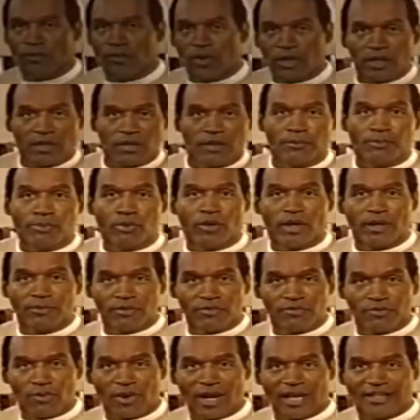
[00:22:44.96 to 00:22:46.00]
One other
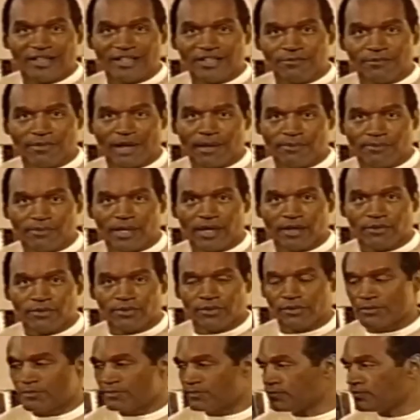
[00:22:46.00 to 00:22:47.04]
point before I leave my
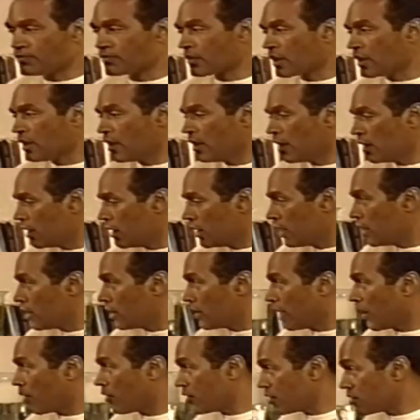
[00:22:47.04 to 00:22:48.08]
bedroom.
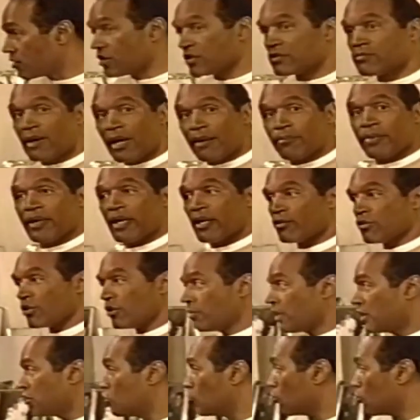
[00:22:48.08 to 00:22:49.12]
Now this is my bedroom.